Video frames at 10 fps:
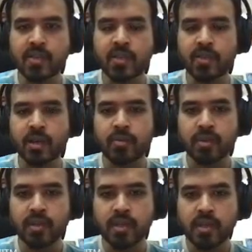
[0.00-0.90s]
the top.
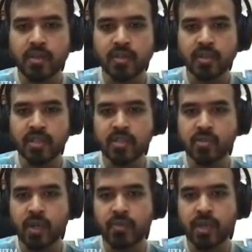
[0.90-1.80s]
So this is
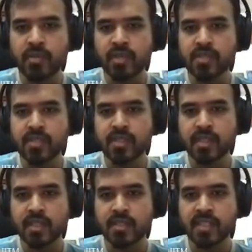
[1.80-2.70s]
one premise,
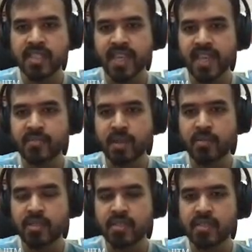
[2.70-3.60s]
this is a second
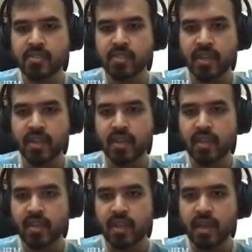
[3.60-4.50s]
premise, sorry.
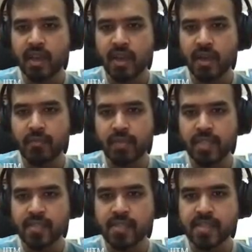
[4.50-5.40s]

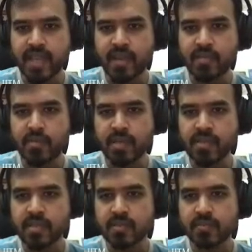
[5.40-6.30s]
This is the second
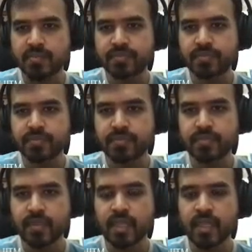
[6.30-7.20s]
premise,
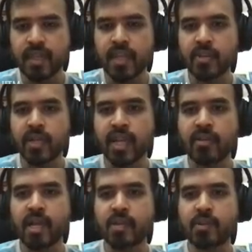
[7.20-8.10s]
right? You can have
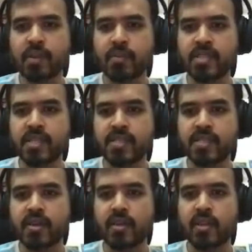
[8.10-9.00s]
multiple
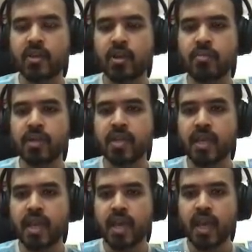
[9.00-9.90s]
premises on the top,
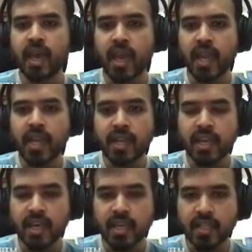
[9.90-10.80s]
and
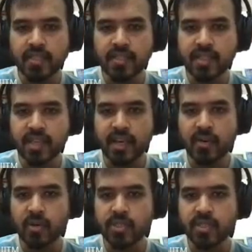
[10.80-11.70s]
this is the
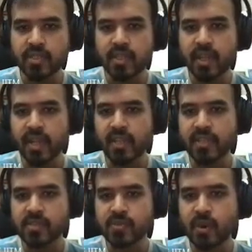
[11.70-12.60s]
conclusion, right? This
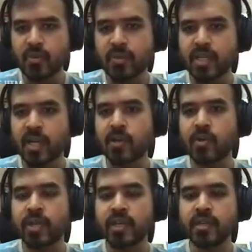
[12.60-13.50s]
is what we are
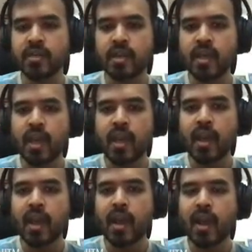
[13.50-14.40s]
concluding,
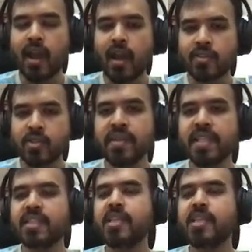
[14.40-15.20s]
assuming that